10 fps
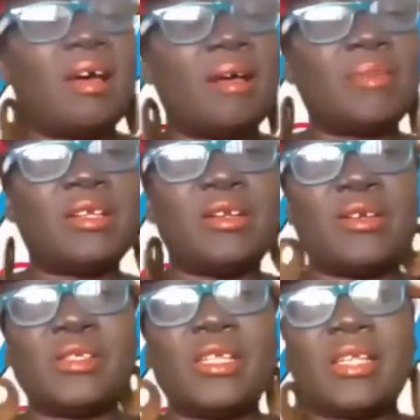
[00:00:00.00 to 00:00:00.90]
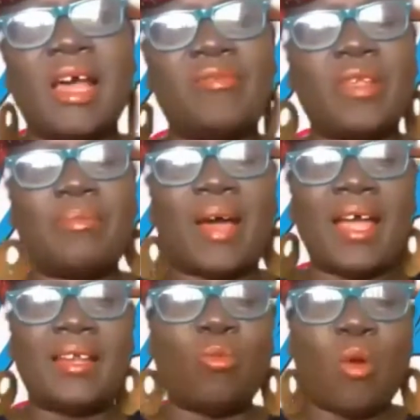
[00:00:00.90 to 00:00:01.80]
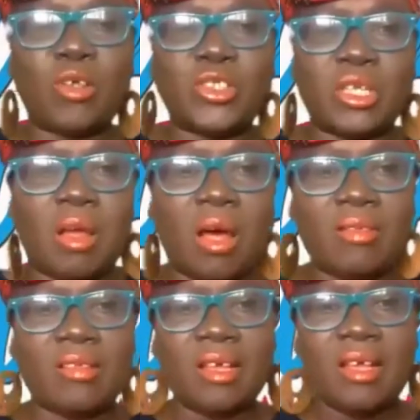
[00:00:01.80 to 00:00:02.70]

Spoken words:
that the nurses have to buy the washcloth